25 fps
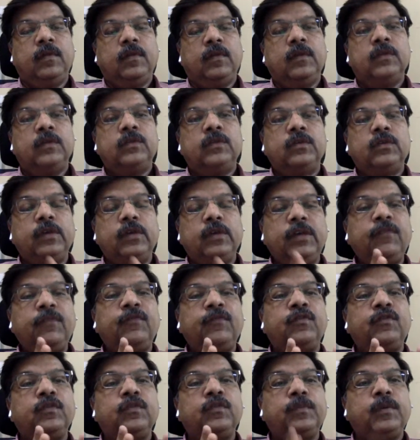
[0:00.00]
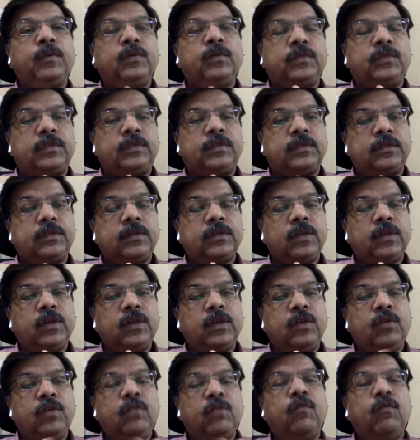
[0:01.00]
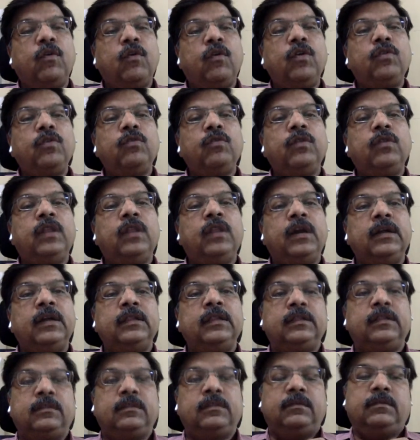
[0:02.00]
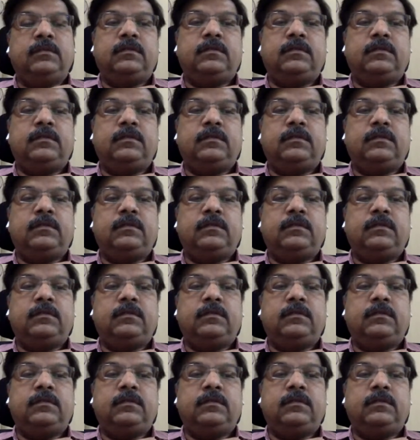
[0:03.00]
So, if suppose you want to learn